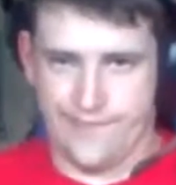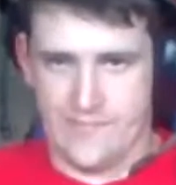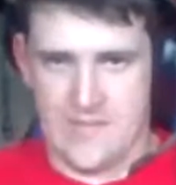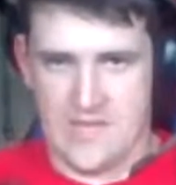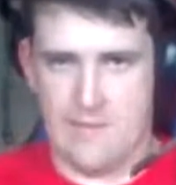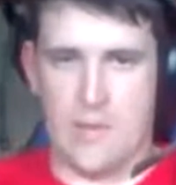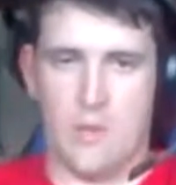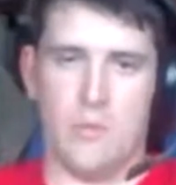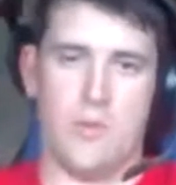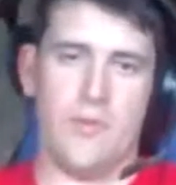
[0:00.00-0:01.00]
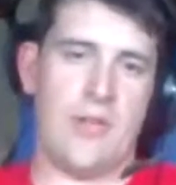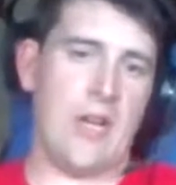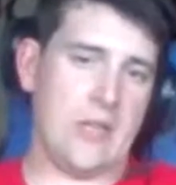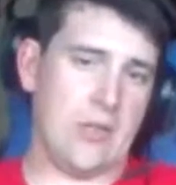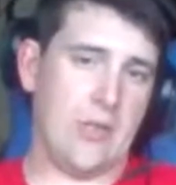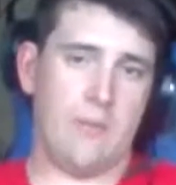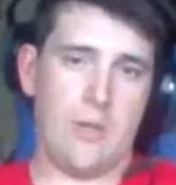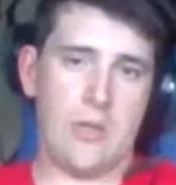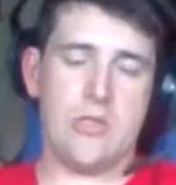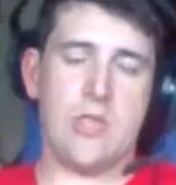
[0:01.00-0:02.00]
T-Mobile, they're not going to
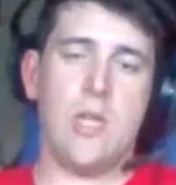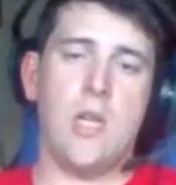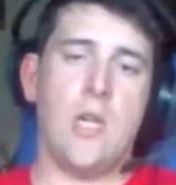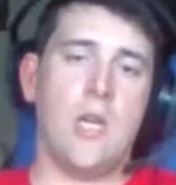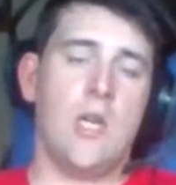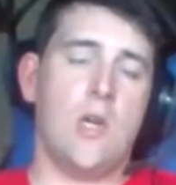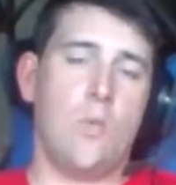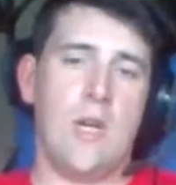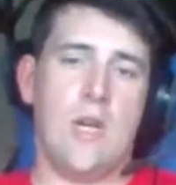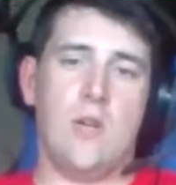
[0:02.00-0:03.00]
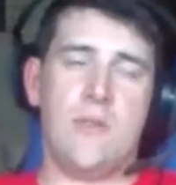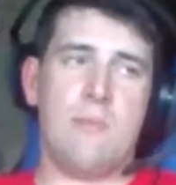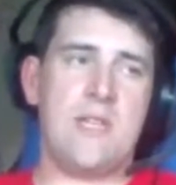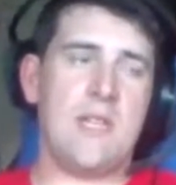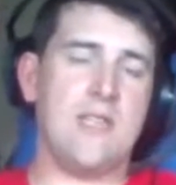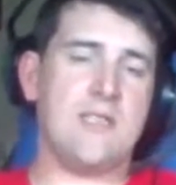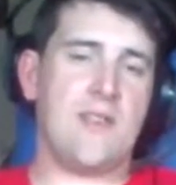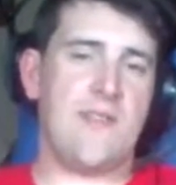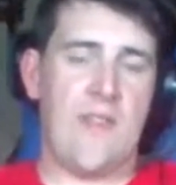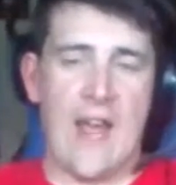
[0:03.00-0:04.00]
merge. Well, because
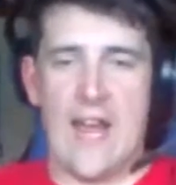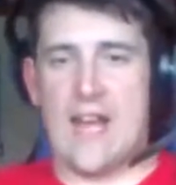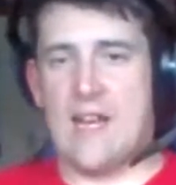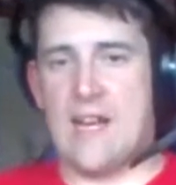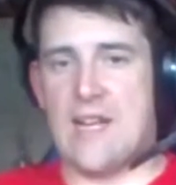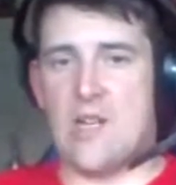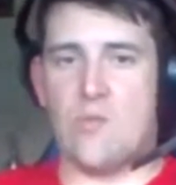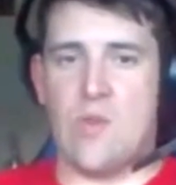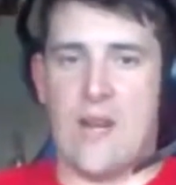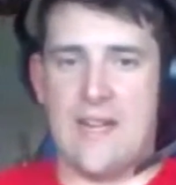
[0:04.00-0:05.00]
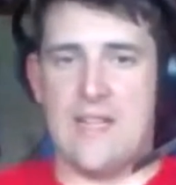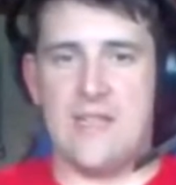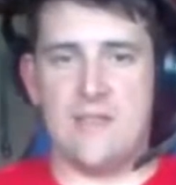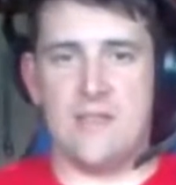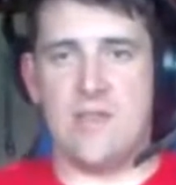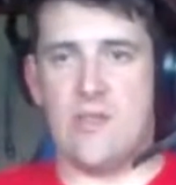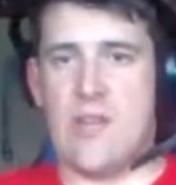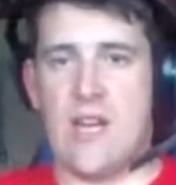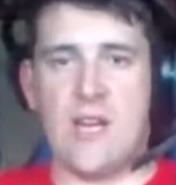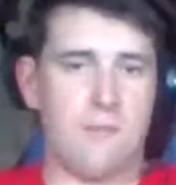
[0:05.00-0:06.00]
of that, I read it. They're
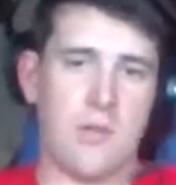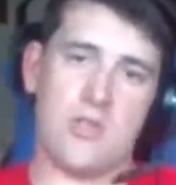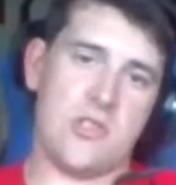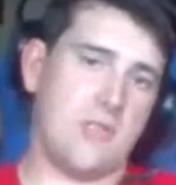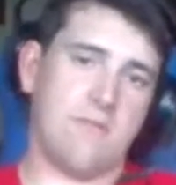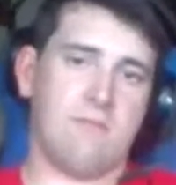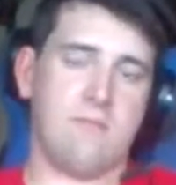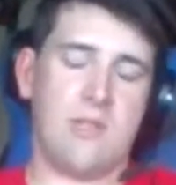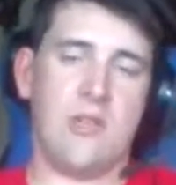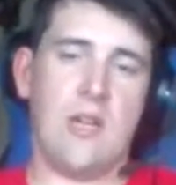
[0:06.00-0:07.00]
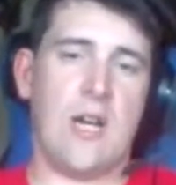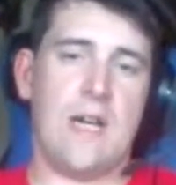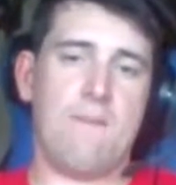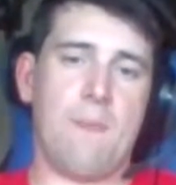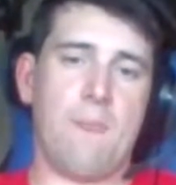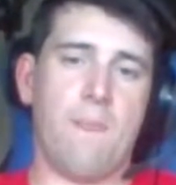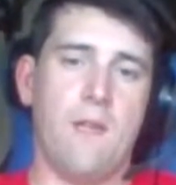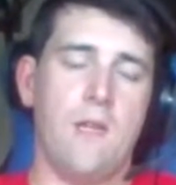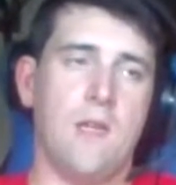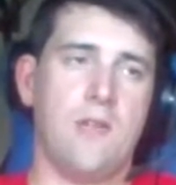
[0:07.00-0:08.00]
not merging. They're not.
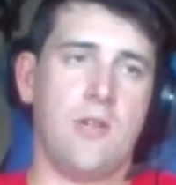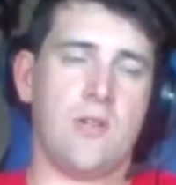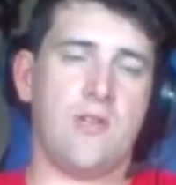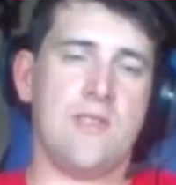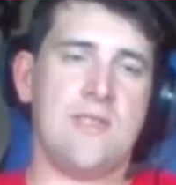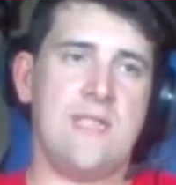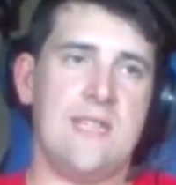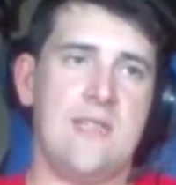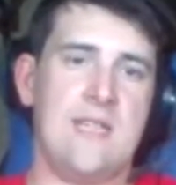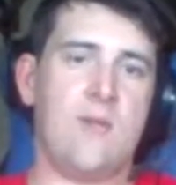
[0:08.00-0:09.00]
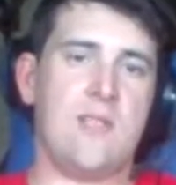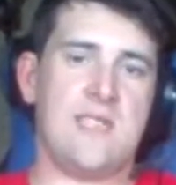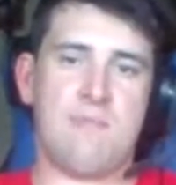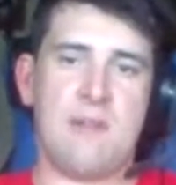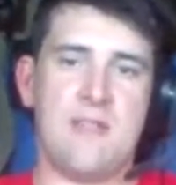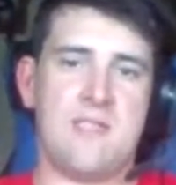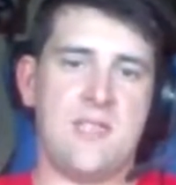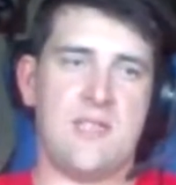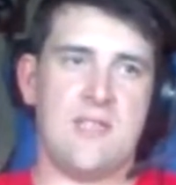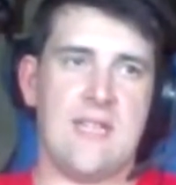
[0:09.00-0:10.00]
They're going to see, they want Sprint
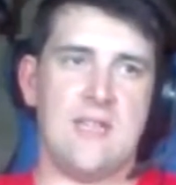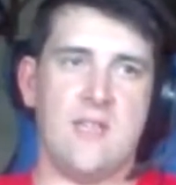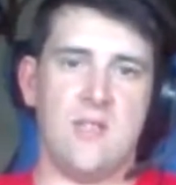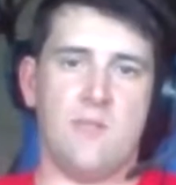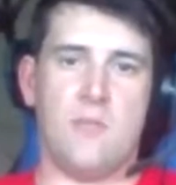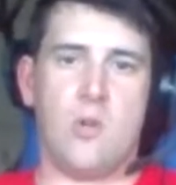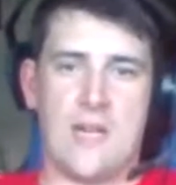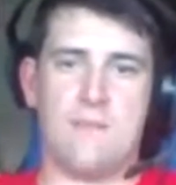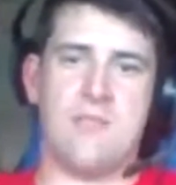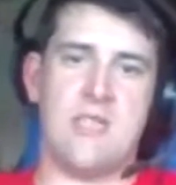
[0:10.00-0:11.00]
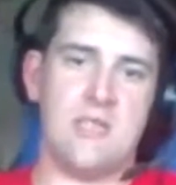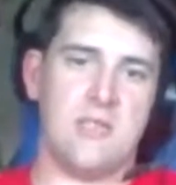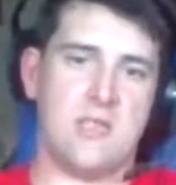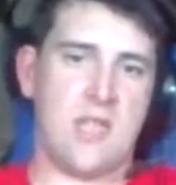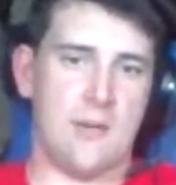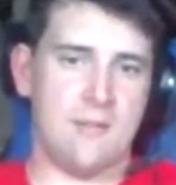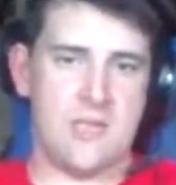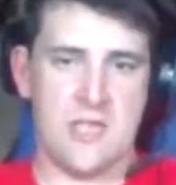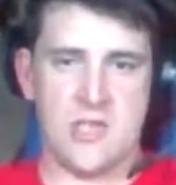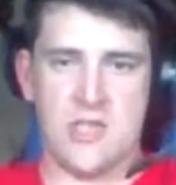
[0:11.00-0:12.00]
to get a little more
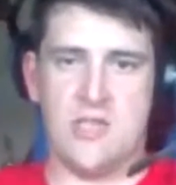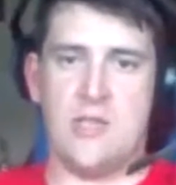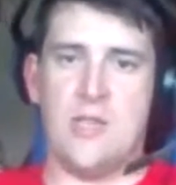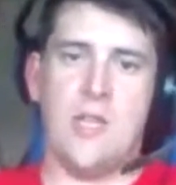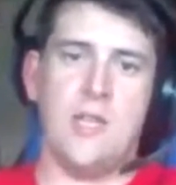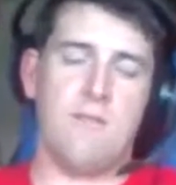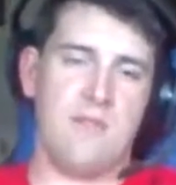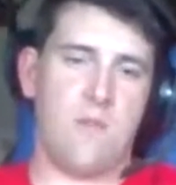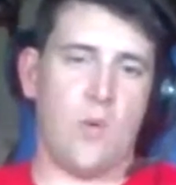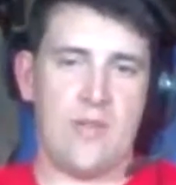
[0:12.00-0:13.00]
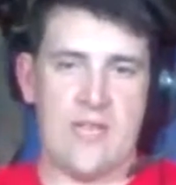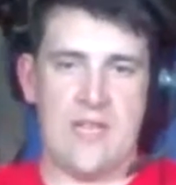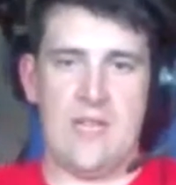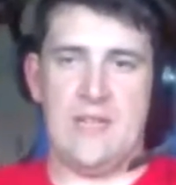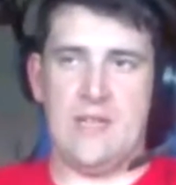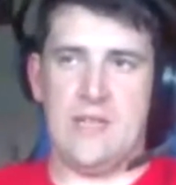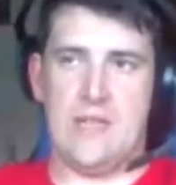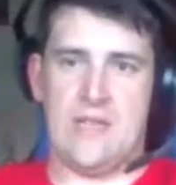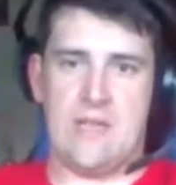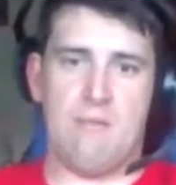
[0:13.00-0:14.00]
competition before they
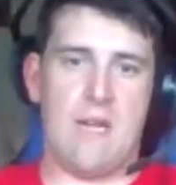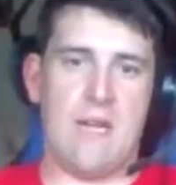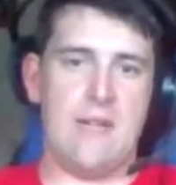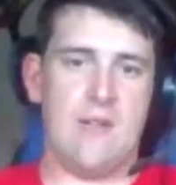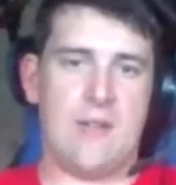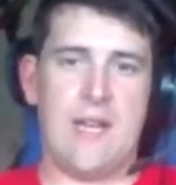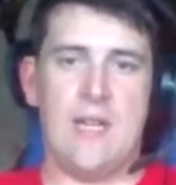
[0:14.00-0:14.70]
combine, okay?